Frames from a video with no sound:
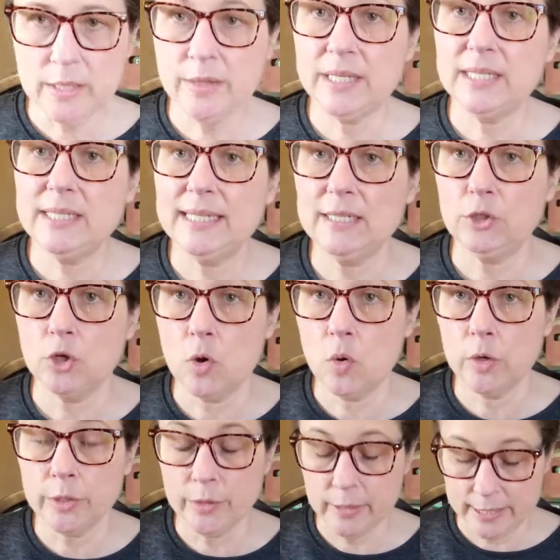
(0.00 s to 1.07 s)
of the Stitch
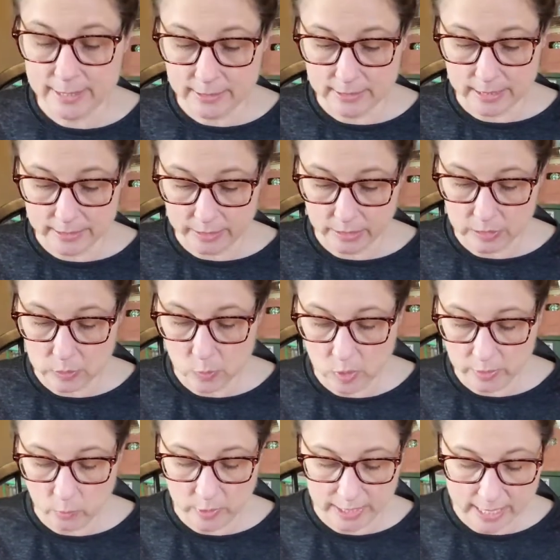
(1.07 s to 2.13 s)
Quarterlies. It's the
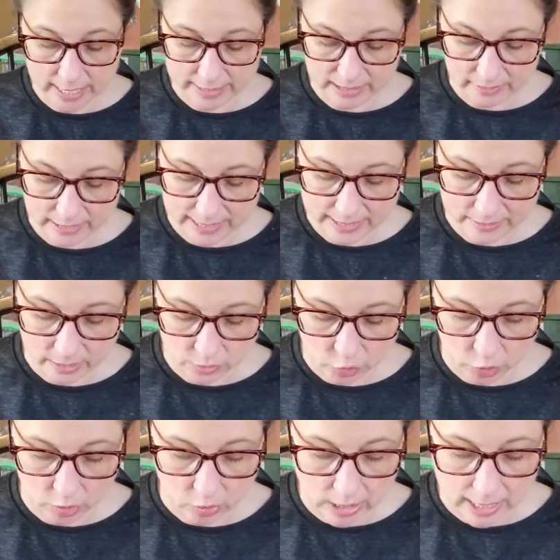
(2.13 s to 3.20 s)
one we got at the end of
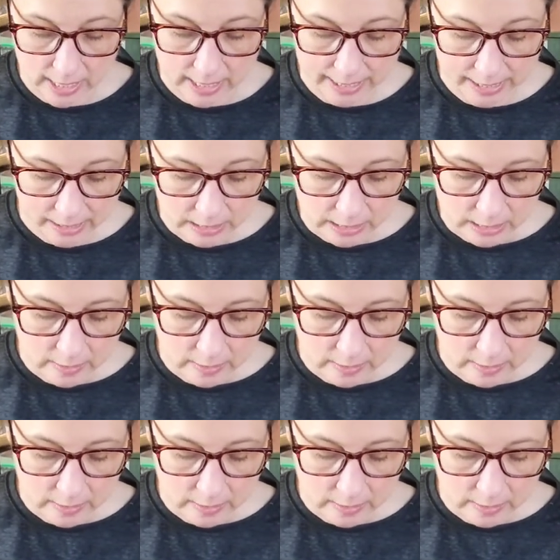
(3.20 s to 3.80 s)
July.